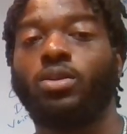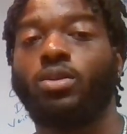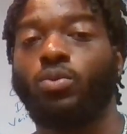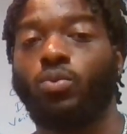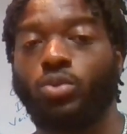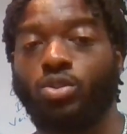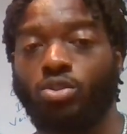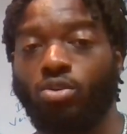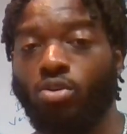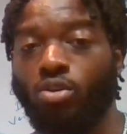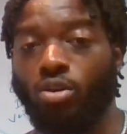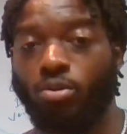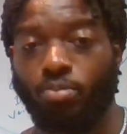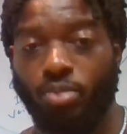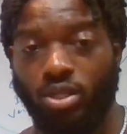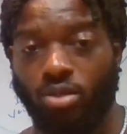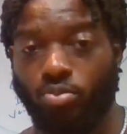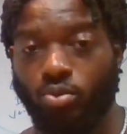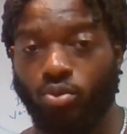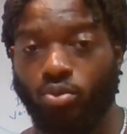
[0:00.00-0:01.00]
which are
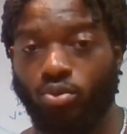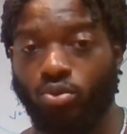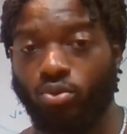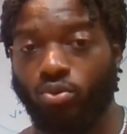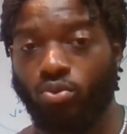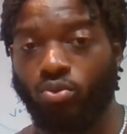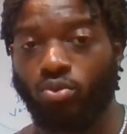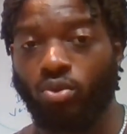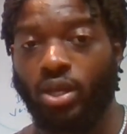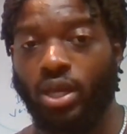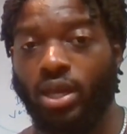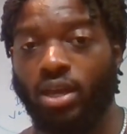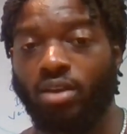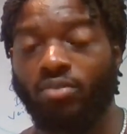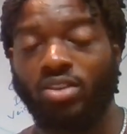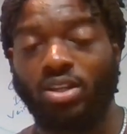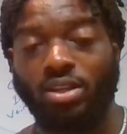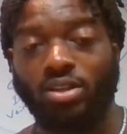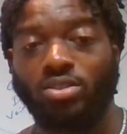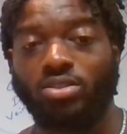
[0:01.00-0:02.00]
people who have
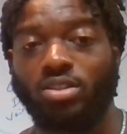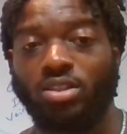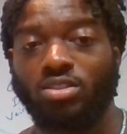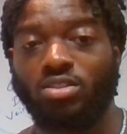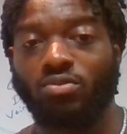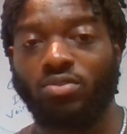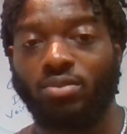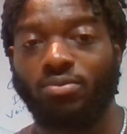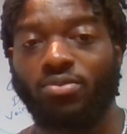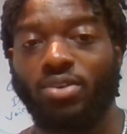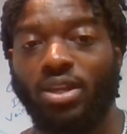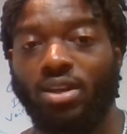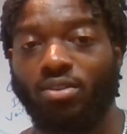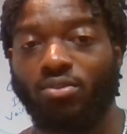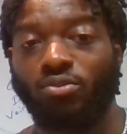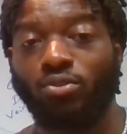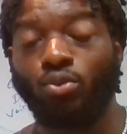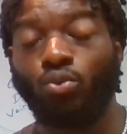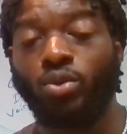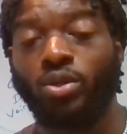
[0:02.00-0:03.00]
an excess of lymphatic
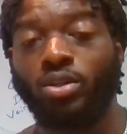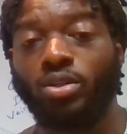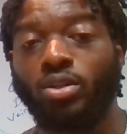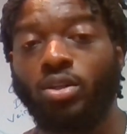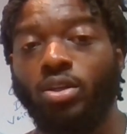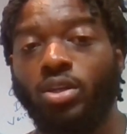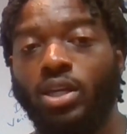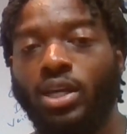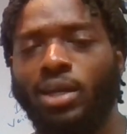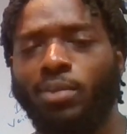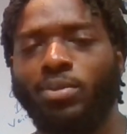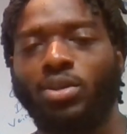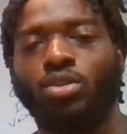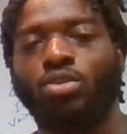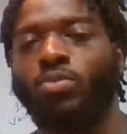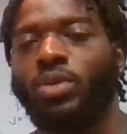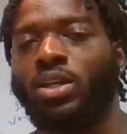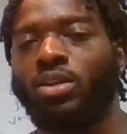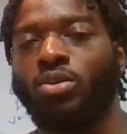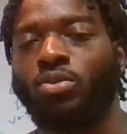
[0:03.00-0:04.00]
fluid. And you
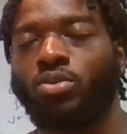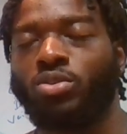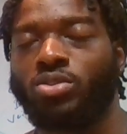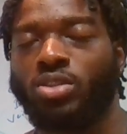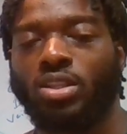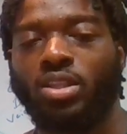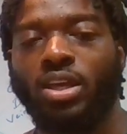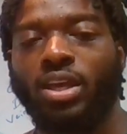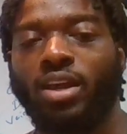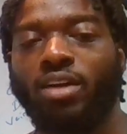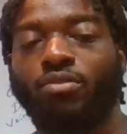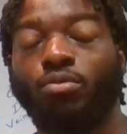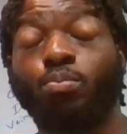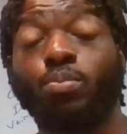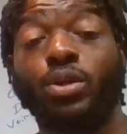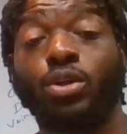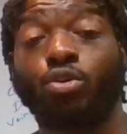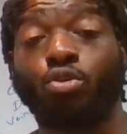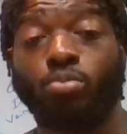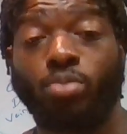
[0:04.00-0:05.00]
may notice that they have
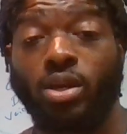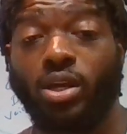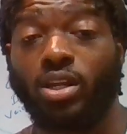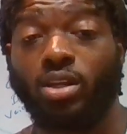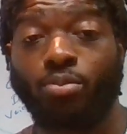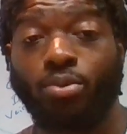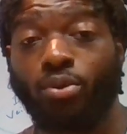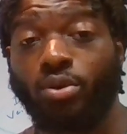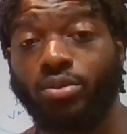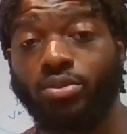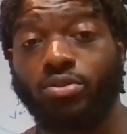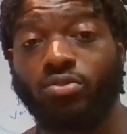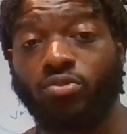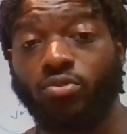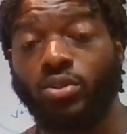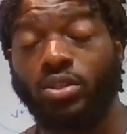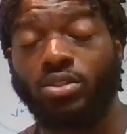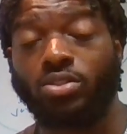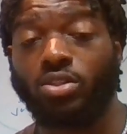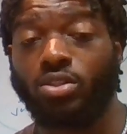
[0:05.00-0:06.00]
bigger body parts,
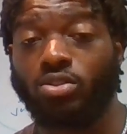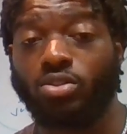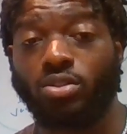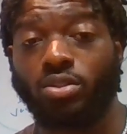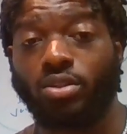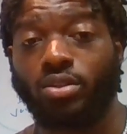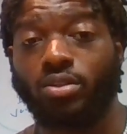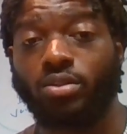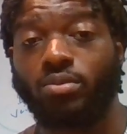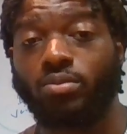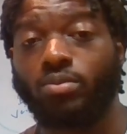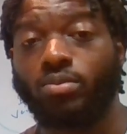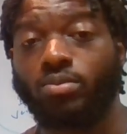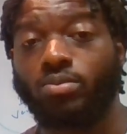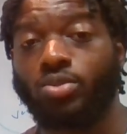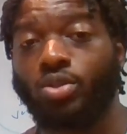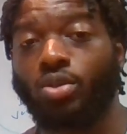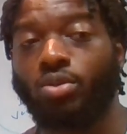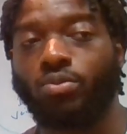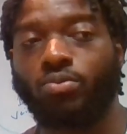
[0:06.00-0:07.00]
essentially.
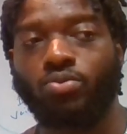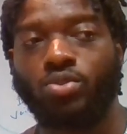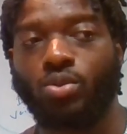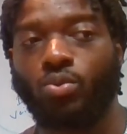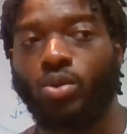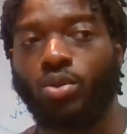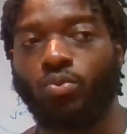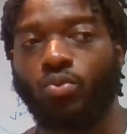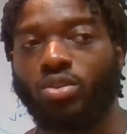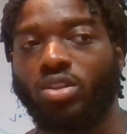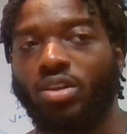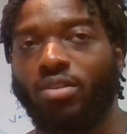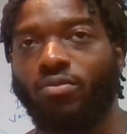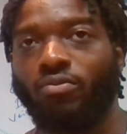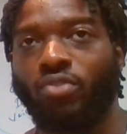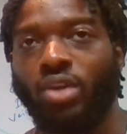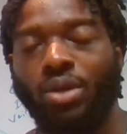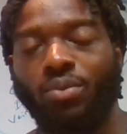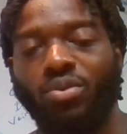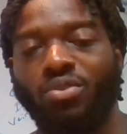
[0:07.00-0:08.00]
So someone with a
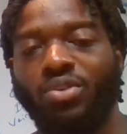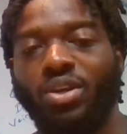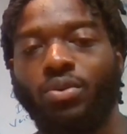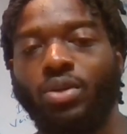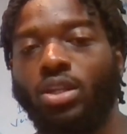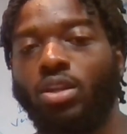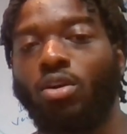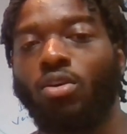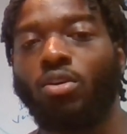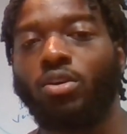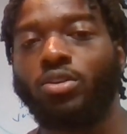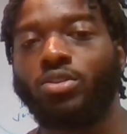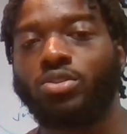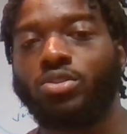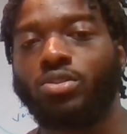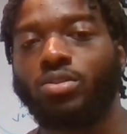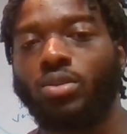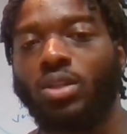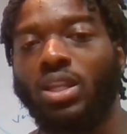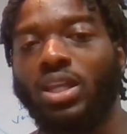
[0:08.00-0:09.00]
very, very
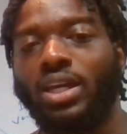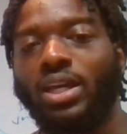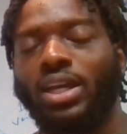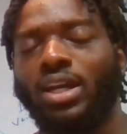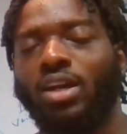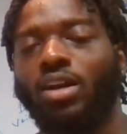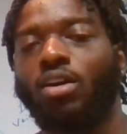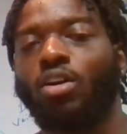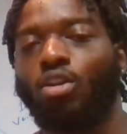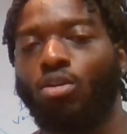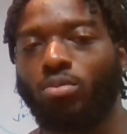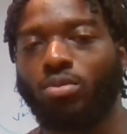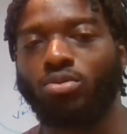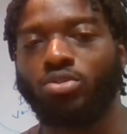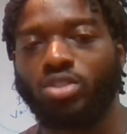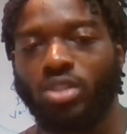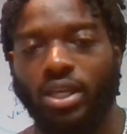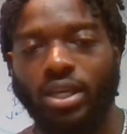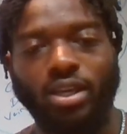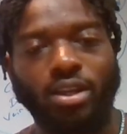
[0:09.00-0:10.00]
large leg,
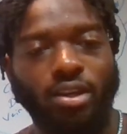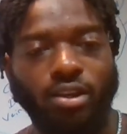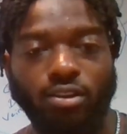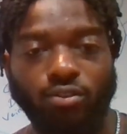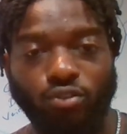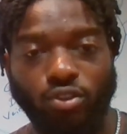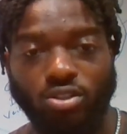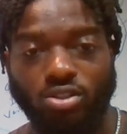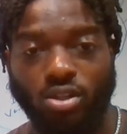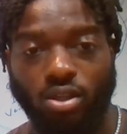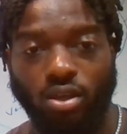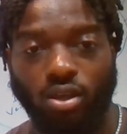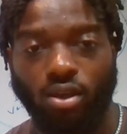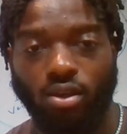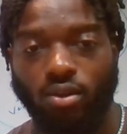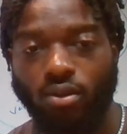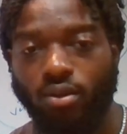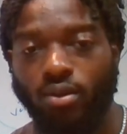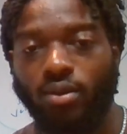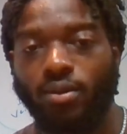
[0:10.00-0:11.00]
almost like an elephant's
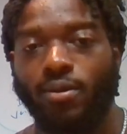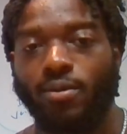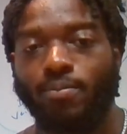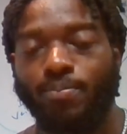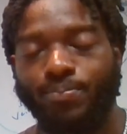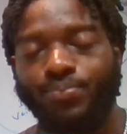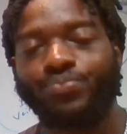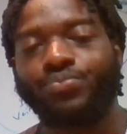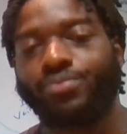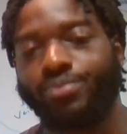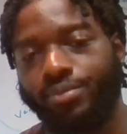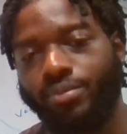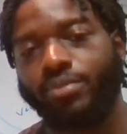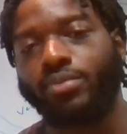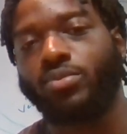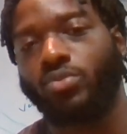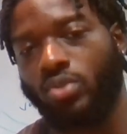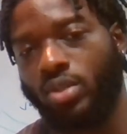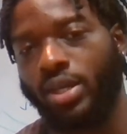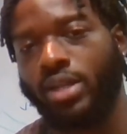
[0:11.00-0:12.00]
leg,
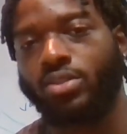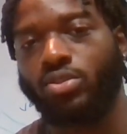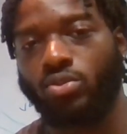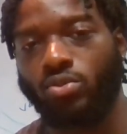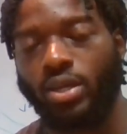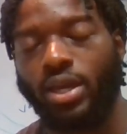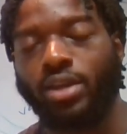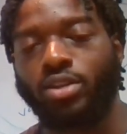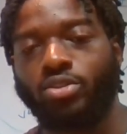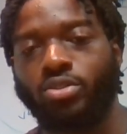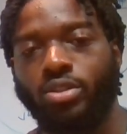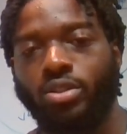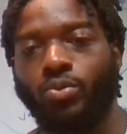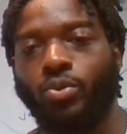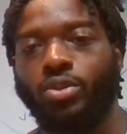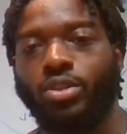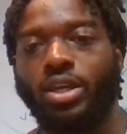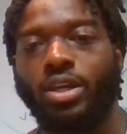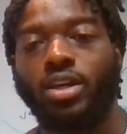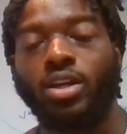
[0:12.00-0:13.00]
that's actually
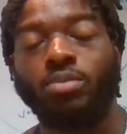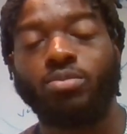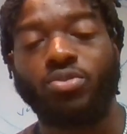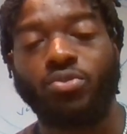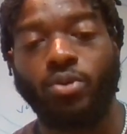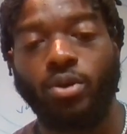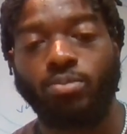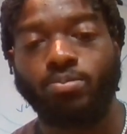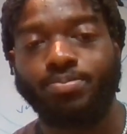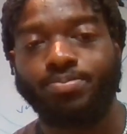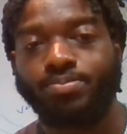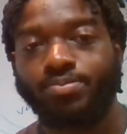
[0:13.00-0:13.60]
where that comes from.